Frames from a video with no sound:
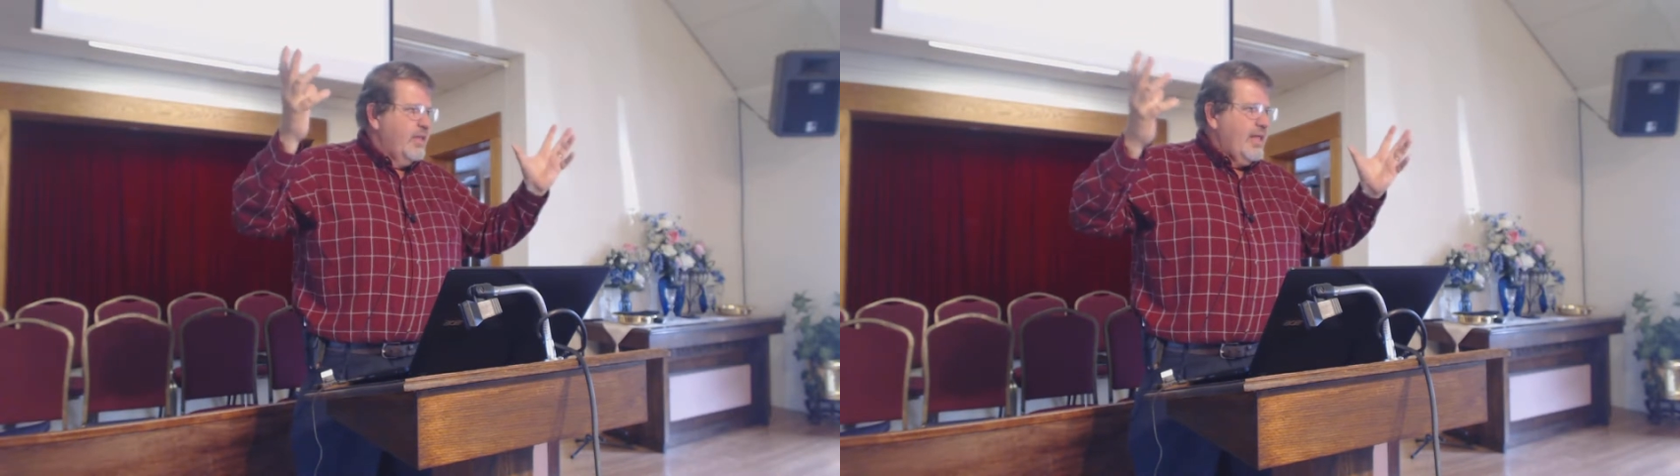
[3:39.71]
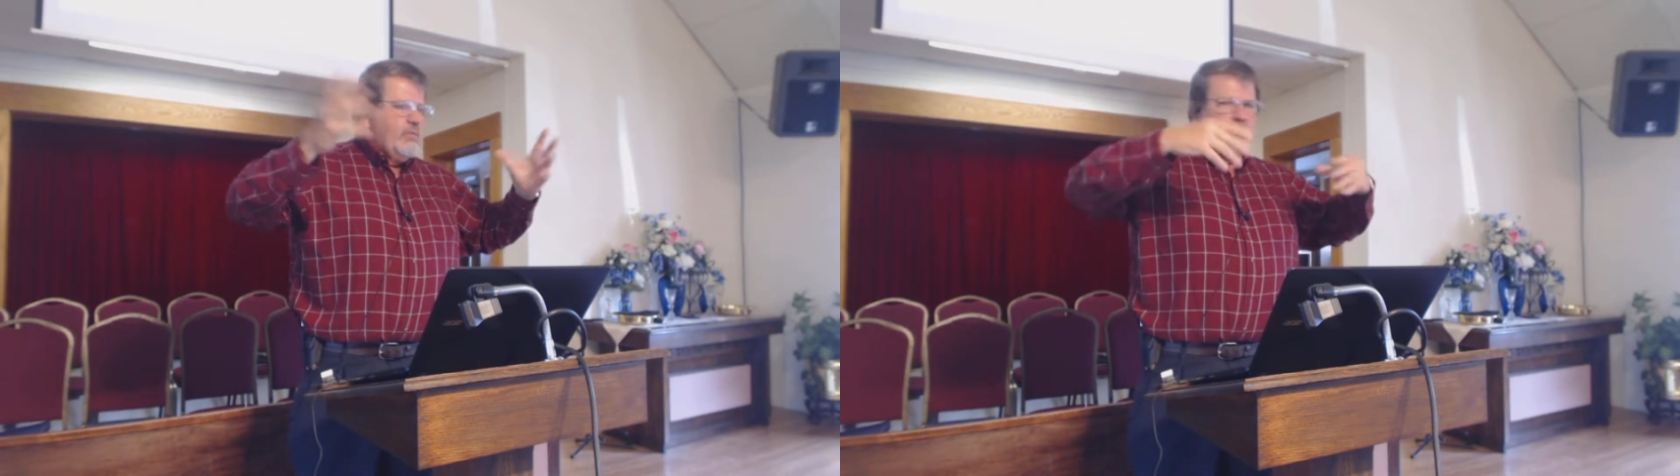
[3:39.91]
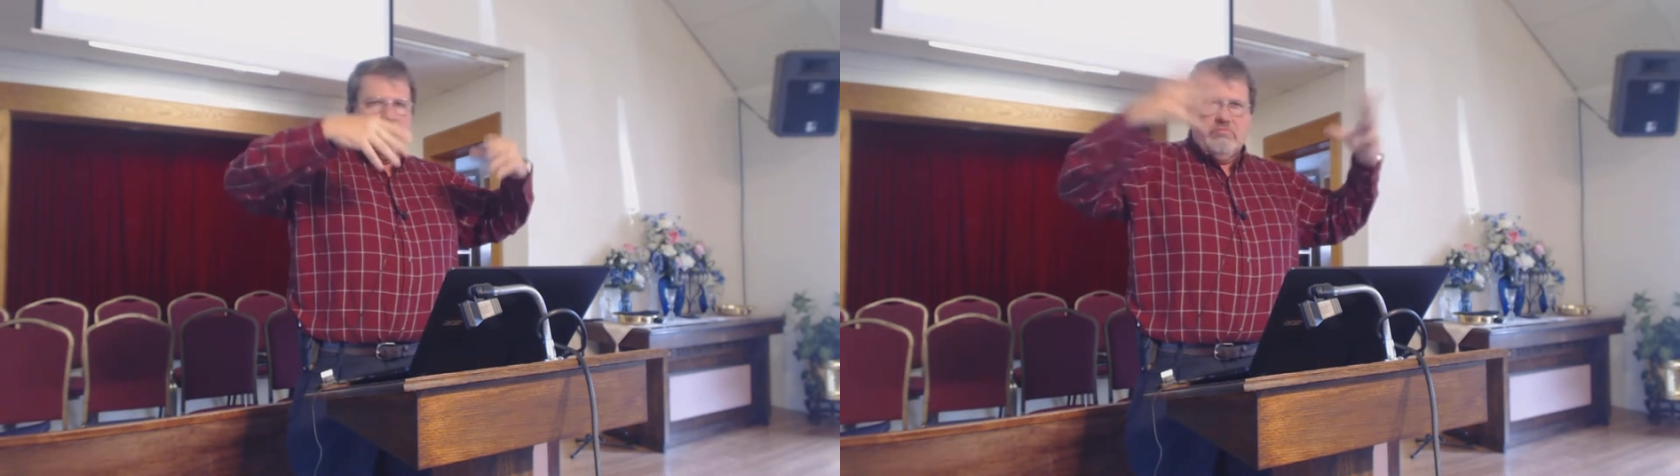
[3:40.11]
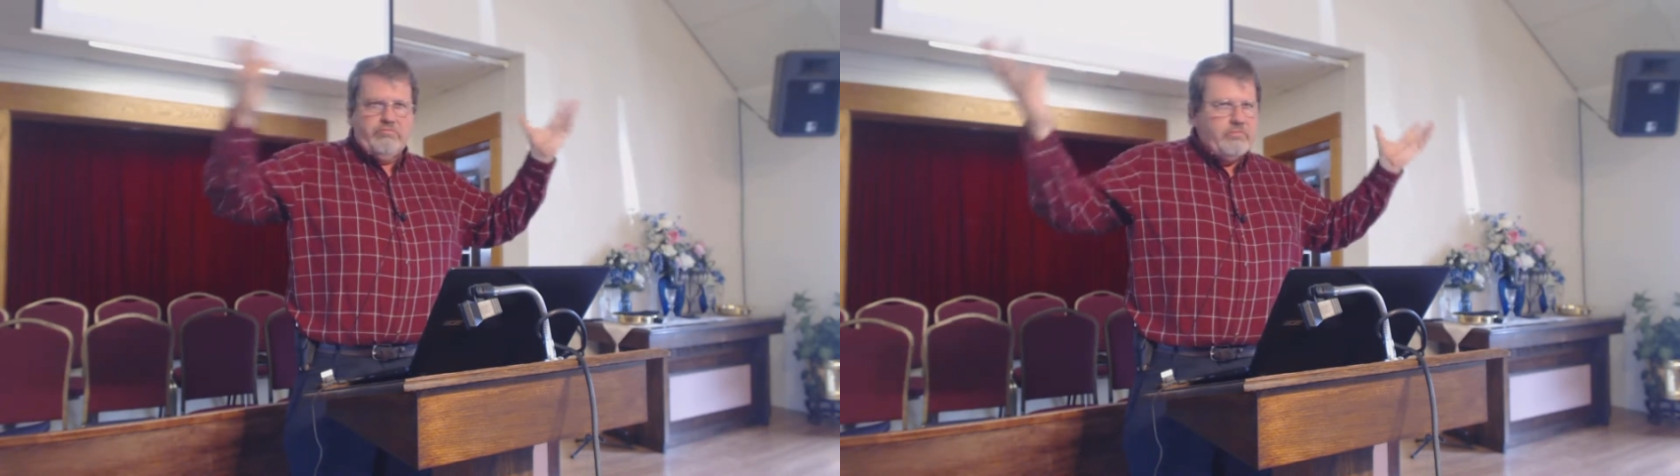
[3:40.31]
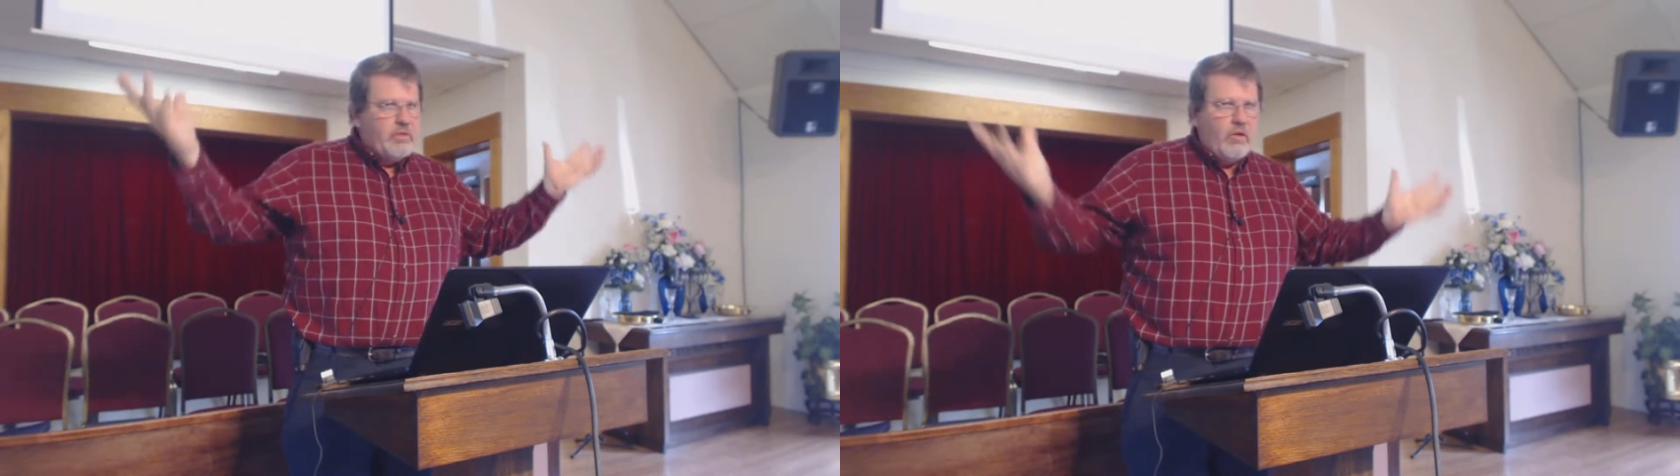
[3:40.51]
that was
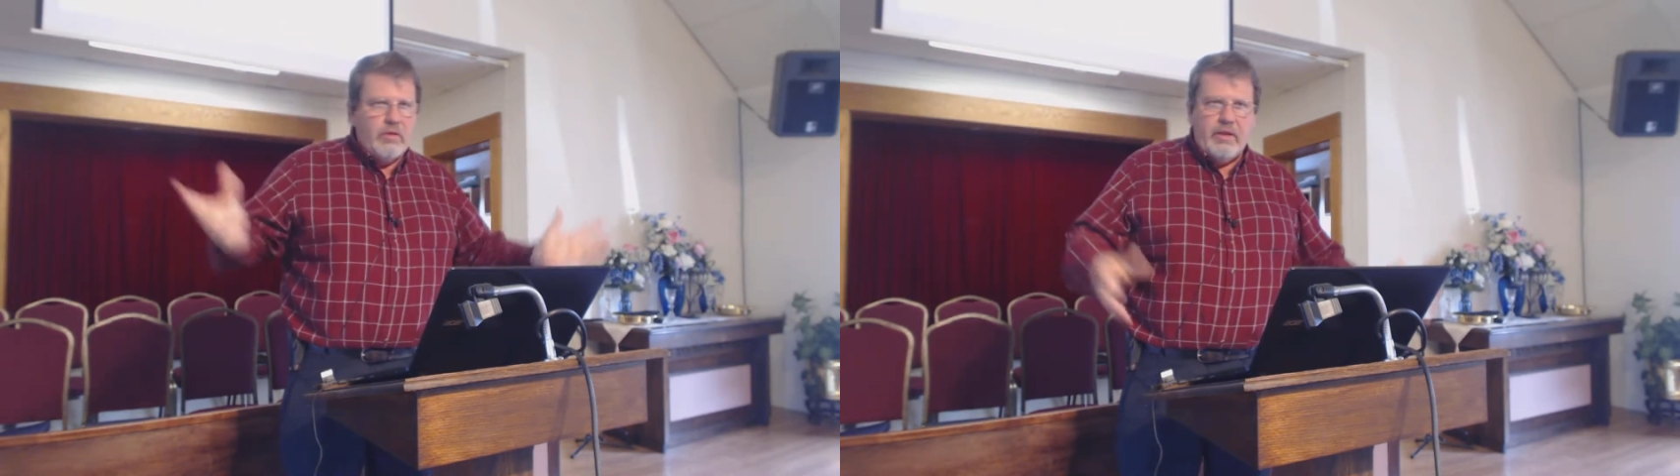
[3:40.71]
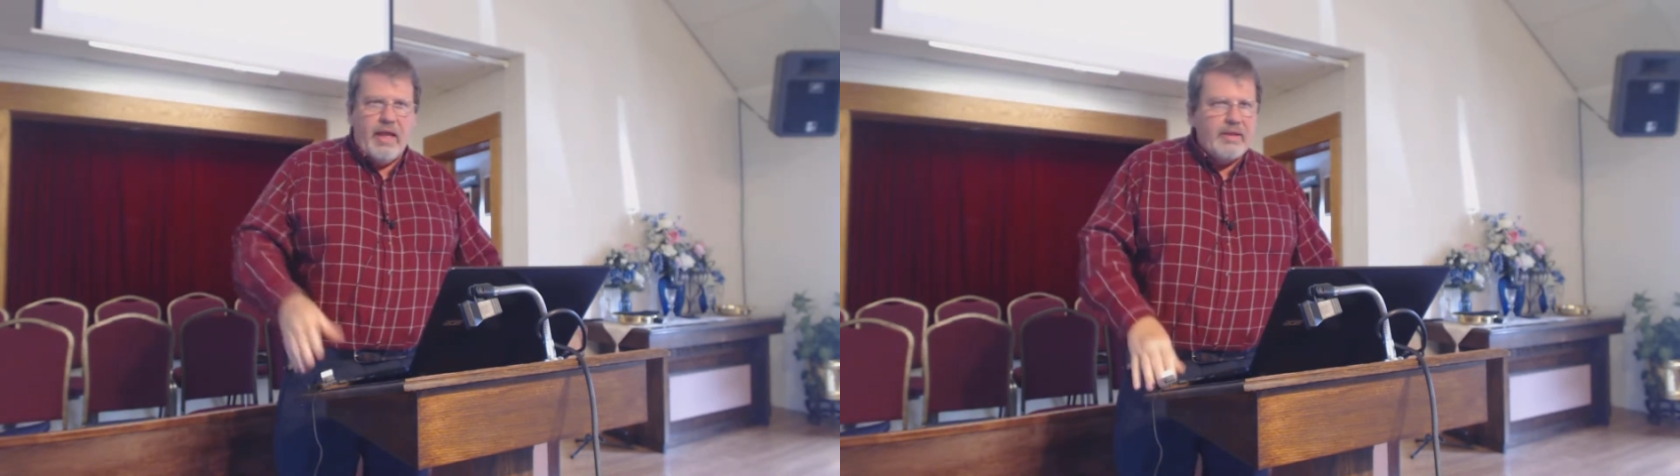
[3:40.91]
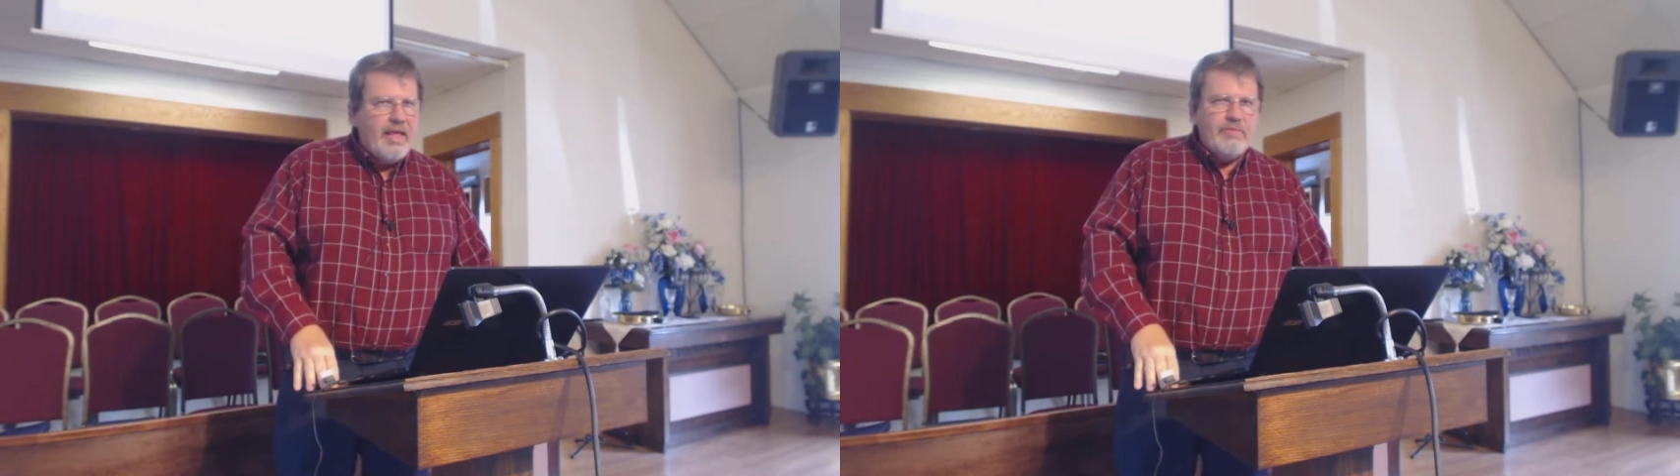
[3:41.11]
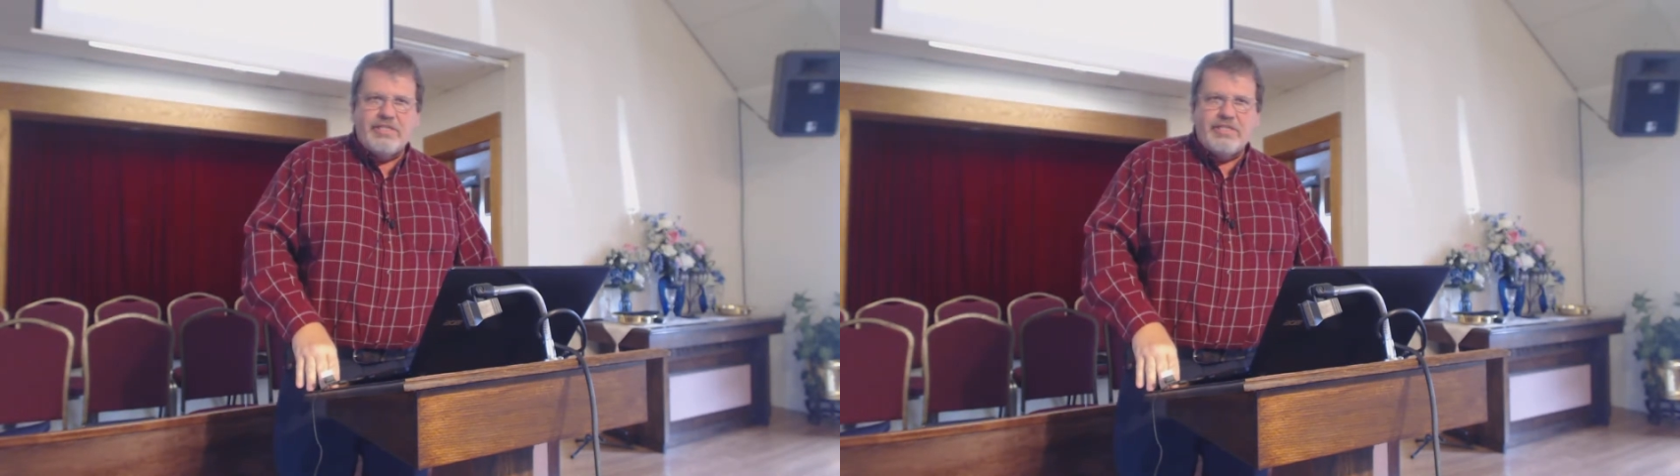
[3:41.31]
totally odd.